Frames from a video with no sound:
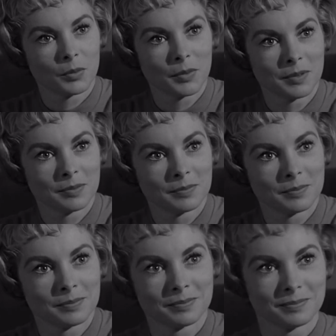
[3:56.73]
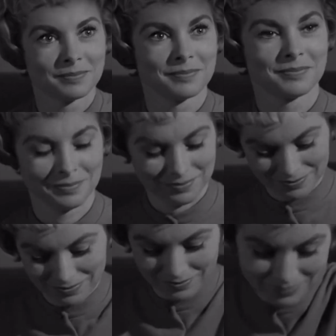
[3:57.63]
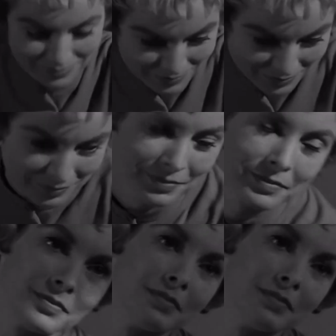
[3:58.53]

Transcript: close-up shot as before. The camera tilts up